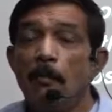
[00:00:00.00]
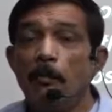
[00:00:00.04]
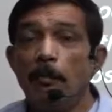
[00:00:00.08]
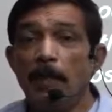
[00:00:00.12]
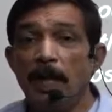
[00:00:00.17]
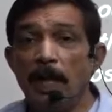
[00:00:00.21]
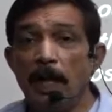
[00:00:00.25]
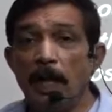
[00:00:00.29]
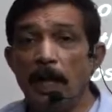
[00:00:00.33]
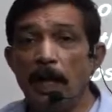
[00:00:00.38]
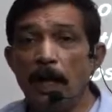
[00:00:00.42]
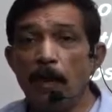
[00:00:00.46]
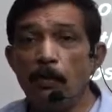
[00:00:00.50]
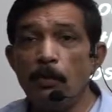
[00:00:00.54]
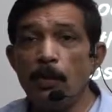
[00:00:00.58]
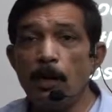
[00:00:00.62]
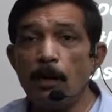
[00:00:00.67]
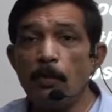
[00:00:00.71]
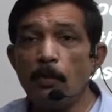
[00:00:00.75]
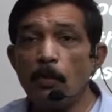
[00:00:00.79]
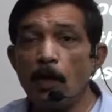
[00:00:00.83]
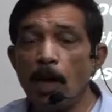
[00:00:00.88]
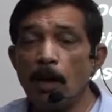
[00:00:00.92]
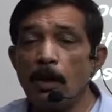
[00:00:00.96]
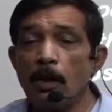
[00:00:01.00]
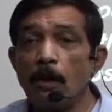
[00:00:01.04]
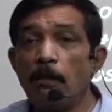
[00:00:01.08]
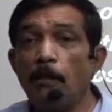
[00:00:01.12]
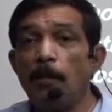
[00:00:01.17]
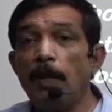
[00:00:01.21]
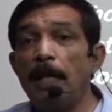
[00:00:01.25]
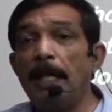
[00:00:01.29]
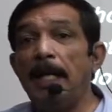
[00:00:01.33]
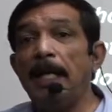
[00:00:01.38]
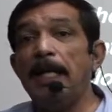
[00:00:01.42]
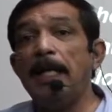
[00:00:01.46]
Playing with water,
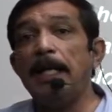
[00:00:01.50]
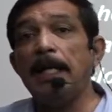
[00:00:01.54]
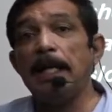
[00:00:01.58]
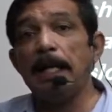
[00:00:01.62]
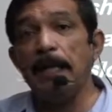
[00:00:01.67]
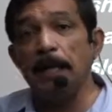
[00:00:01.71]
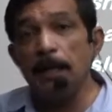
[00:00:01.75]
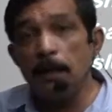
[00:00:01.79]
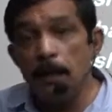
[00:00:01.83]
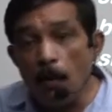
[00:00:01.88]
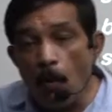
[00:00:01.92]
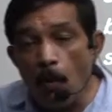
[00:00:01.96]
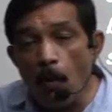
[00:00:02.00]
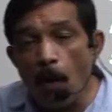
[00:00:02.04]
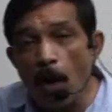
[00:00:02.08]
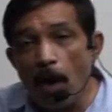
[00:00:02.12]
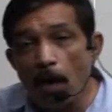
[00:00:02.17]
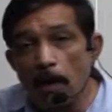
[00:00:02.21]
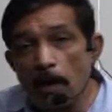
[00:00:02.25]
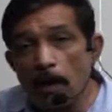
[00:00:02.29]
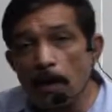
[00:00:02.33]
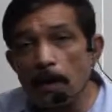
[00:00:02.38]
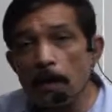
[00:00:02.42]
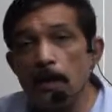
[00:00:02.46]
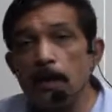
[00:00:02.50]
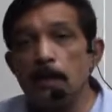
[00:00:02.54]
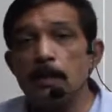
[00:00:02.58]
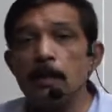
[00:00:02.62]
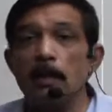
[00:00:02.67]
playing in the water is